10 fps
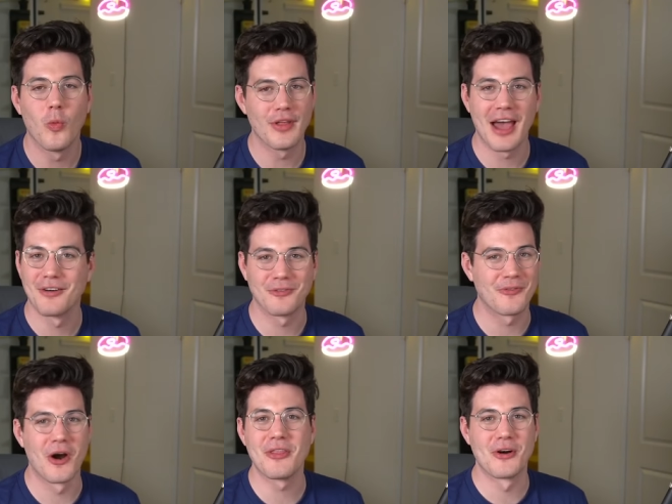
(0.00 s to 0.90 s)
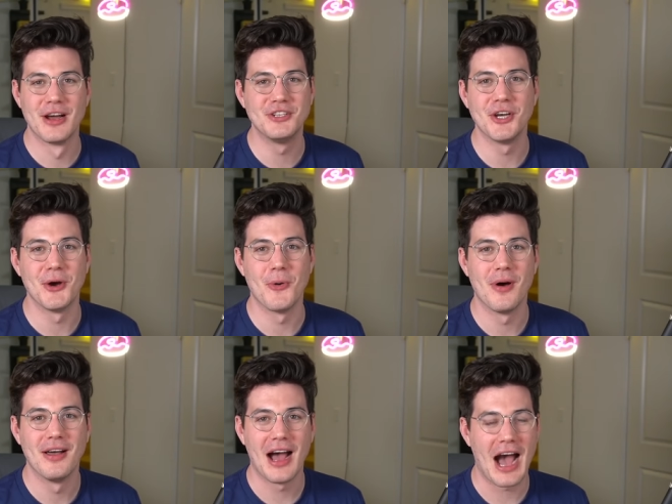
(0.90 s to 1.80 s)
Without further ado,
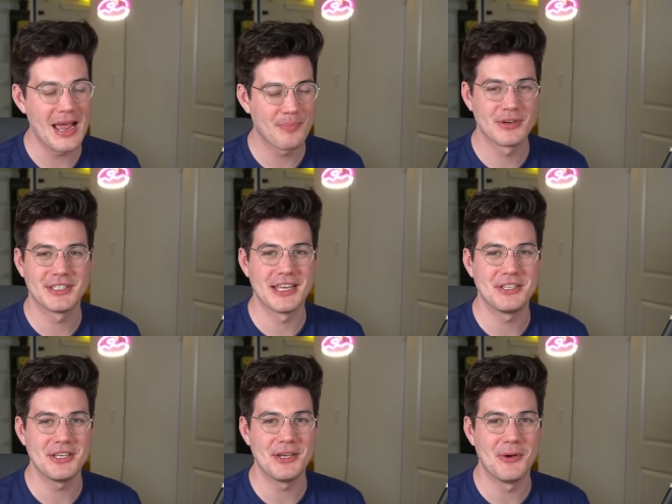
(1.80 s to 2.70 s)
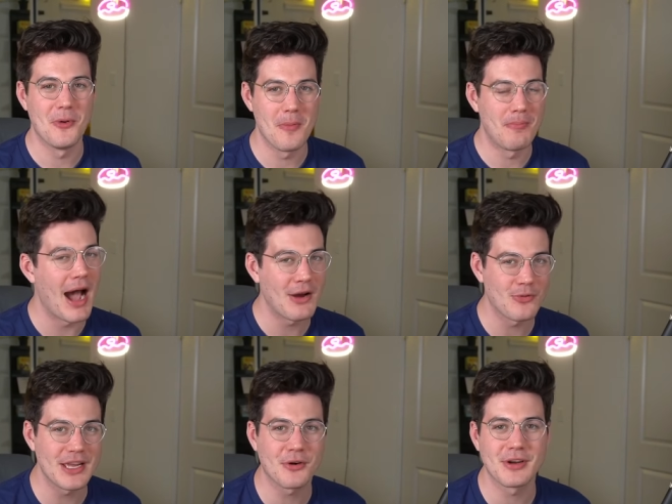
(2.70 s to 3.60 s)
I present to you my
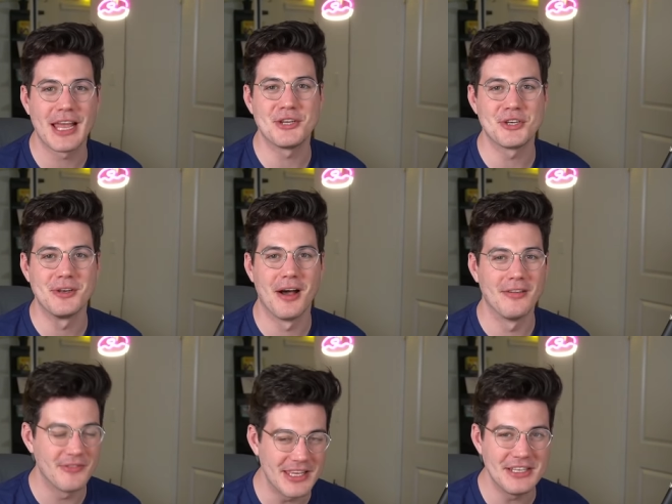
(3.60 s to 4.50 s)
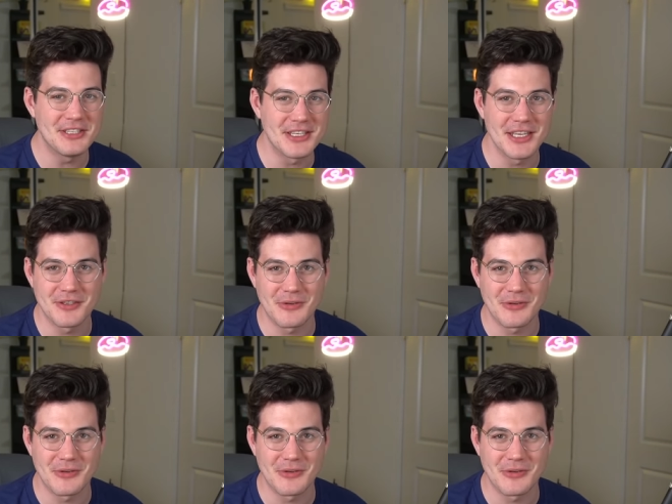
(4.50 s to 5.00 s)
recreation of these scenes